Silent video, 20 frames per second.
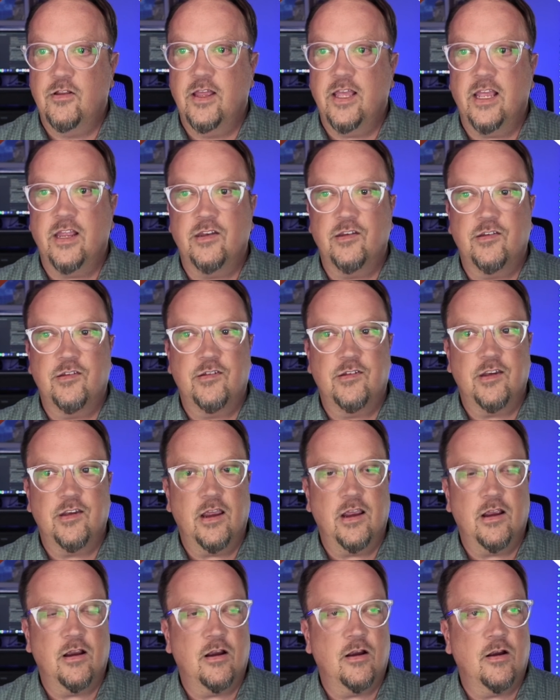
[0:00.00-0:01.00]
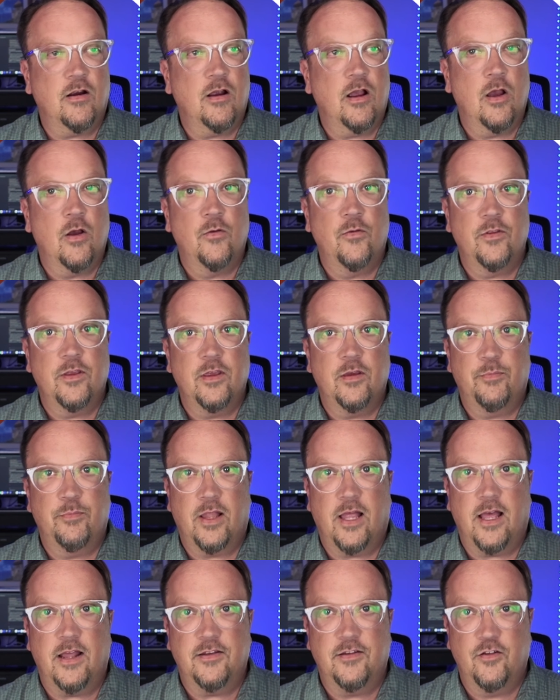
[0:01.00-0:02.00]
and share only
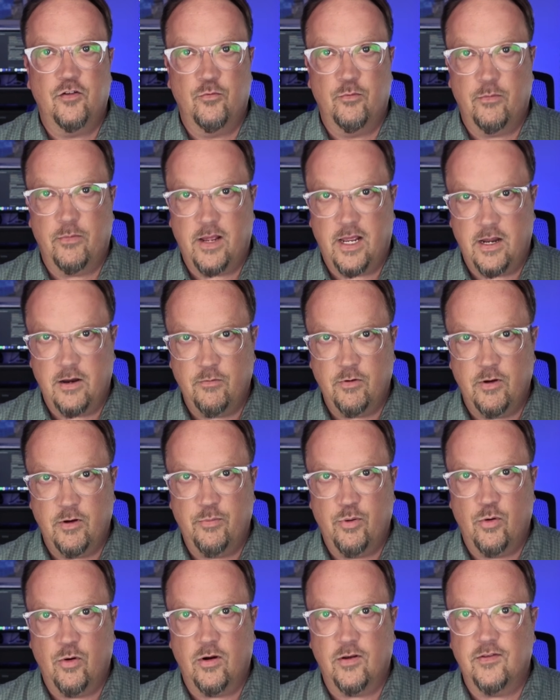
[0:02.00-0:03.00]
apply to My Reports.